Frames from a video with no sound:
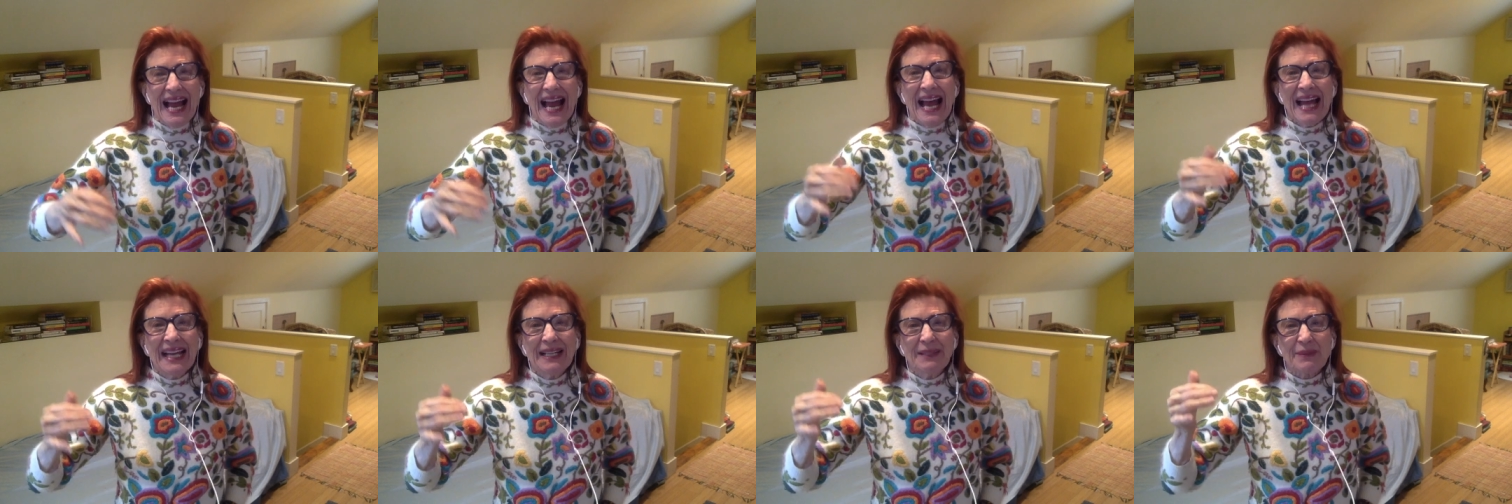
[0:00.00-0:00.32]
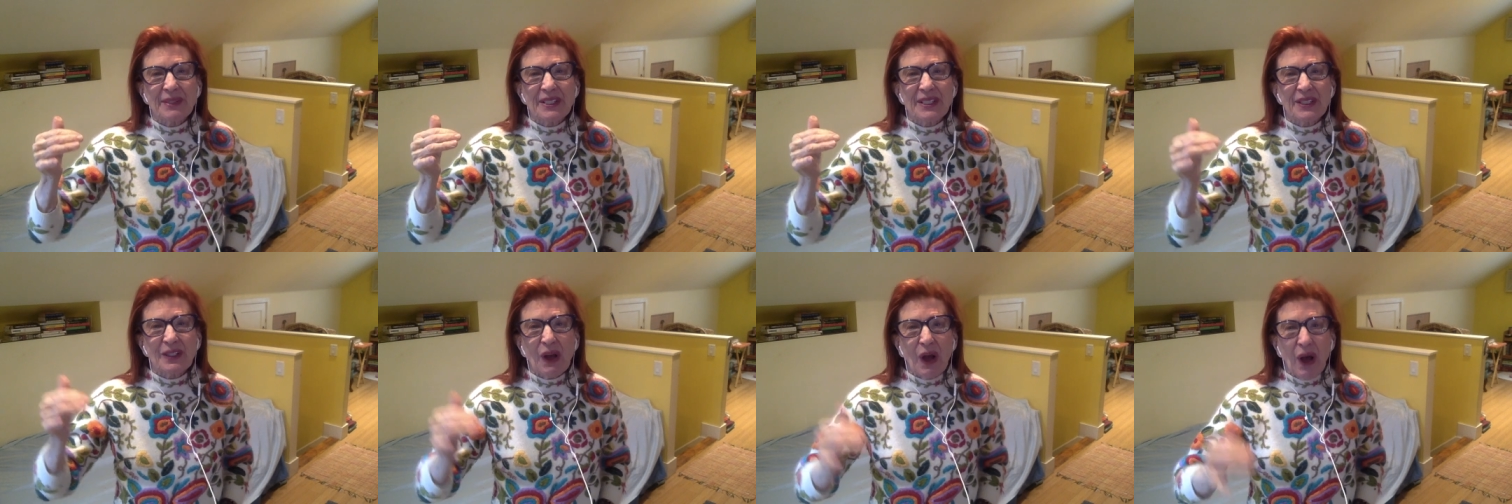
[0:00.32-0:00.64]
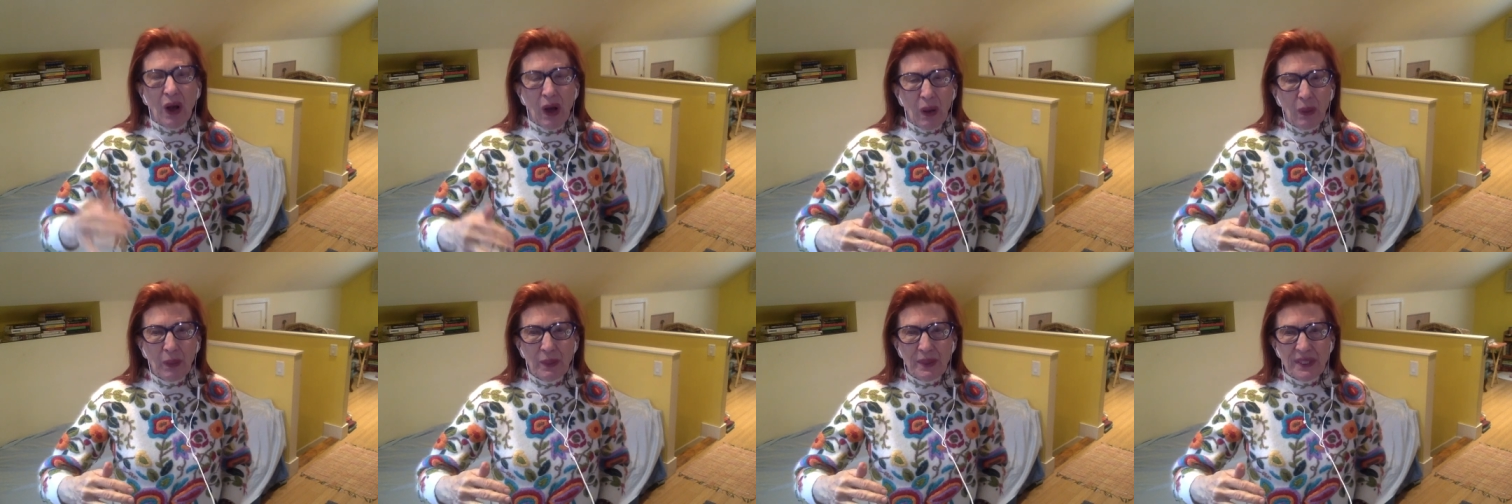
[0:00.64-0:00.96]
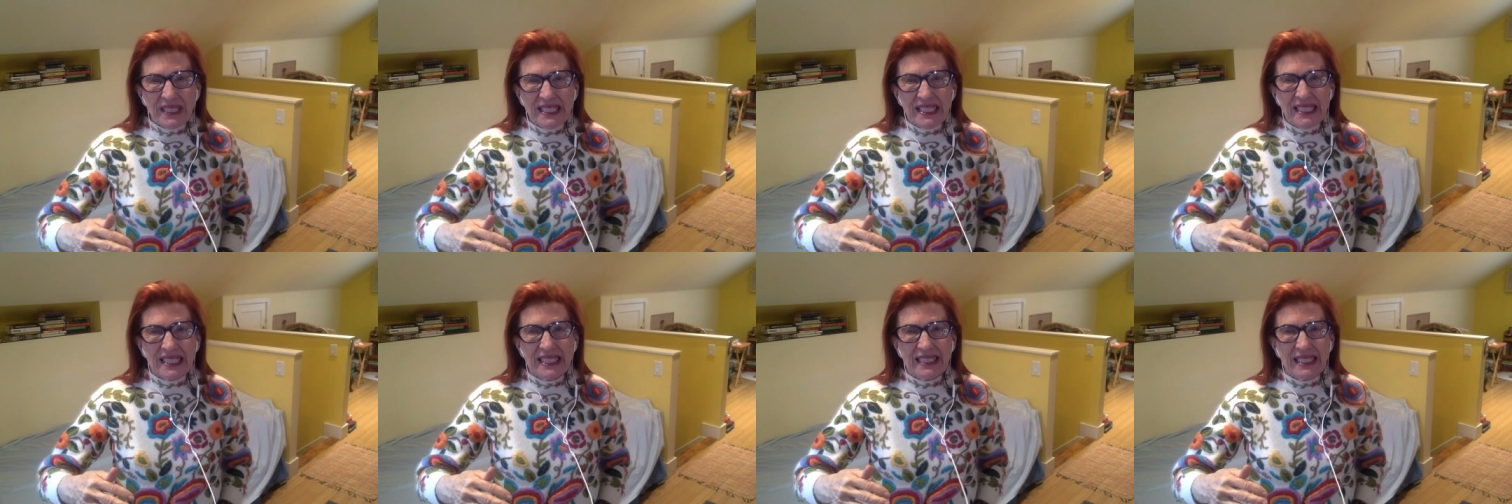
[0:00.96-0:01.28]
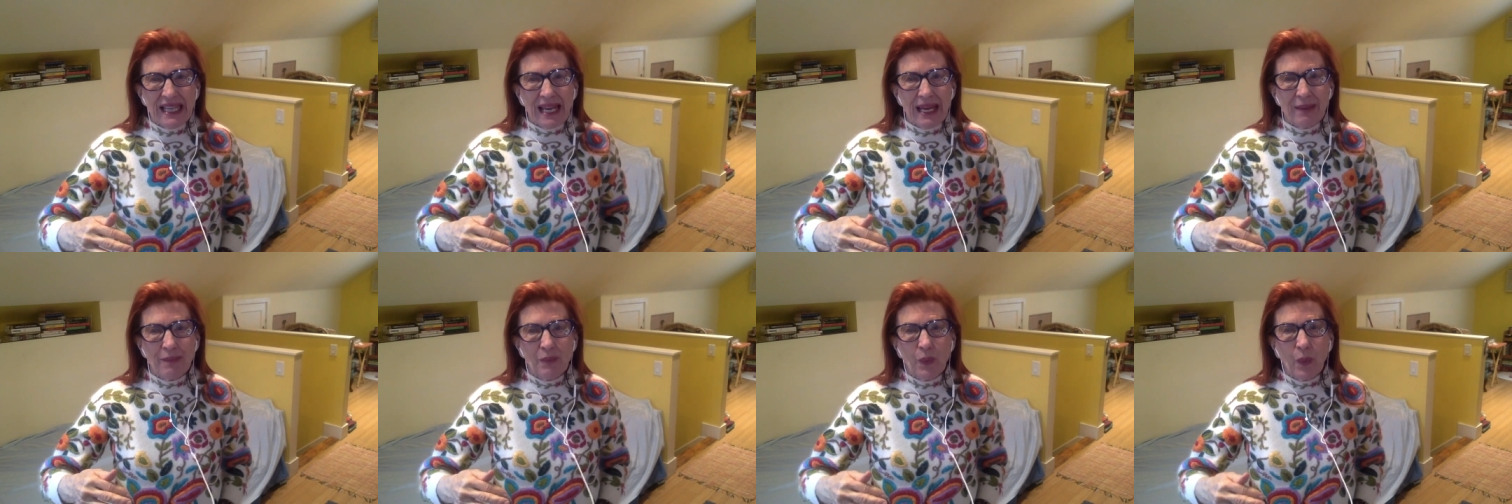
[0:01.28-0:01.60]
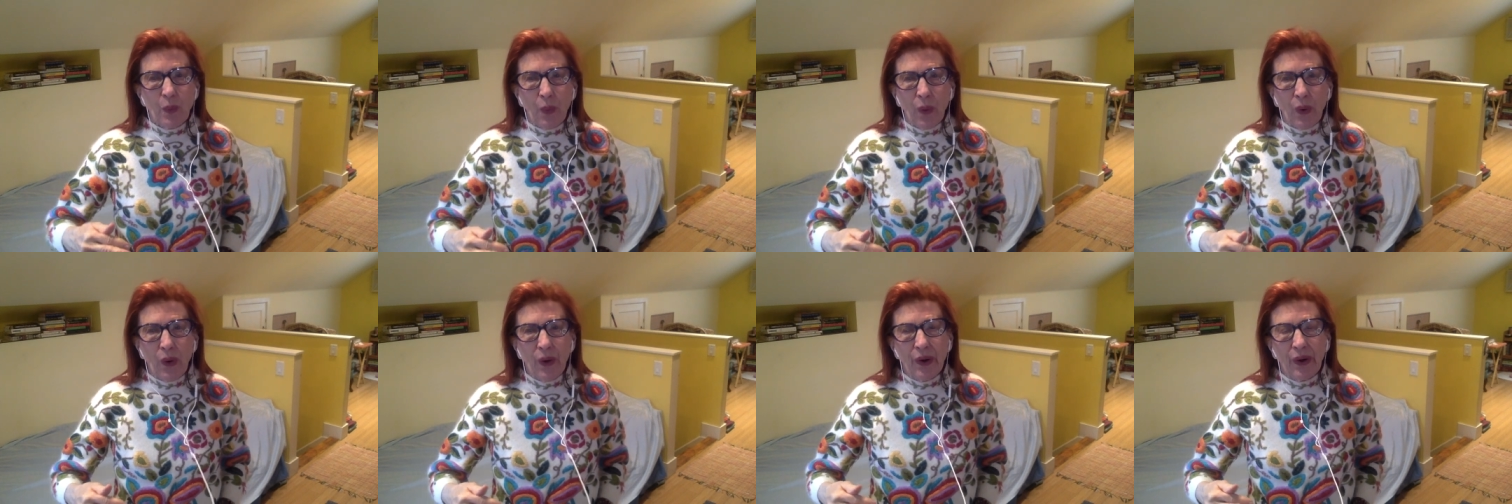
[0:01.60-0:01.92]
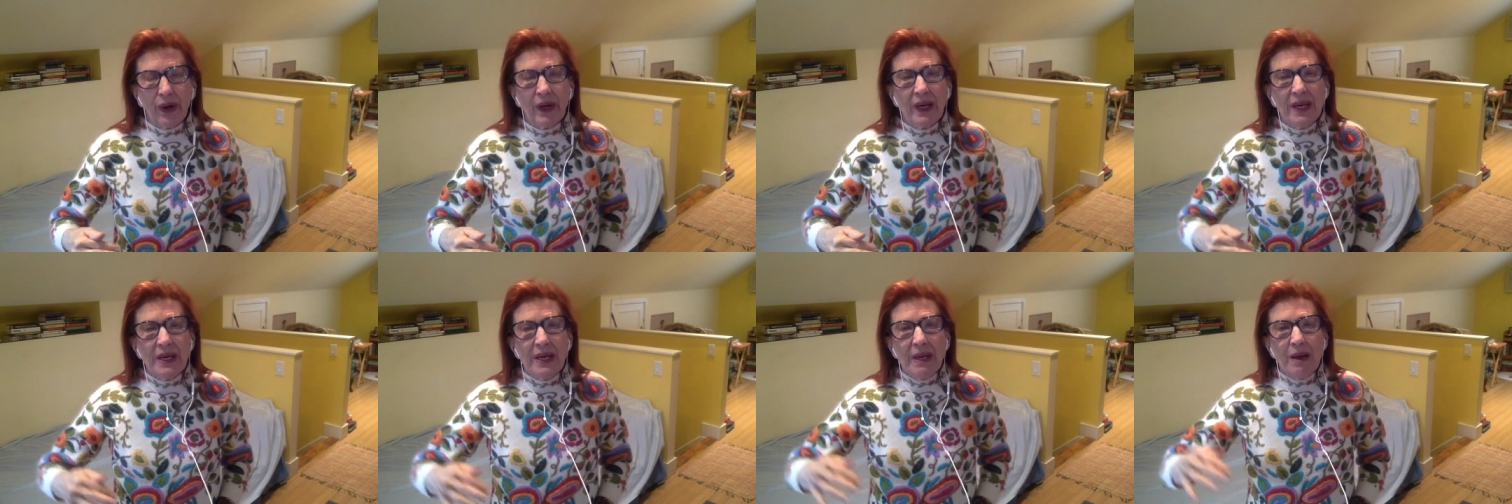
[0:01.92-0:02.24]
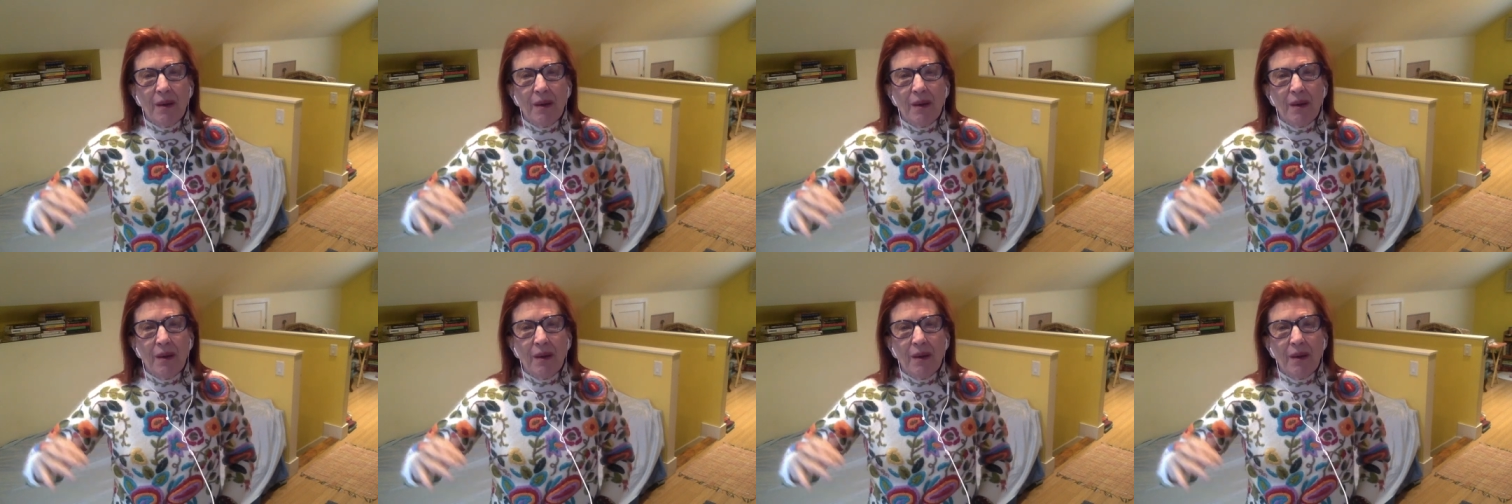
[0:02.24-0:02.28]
And it was always the same war.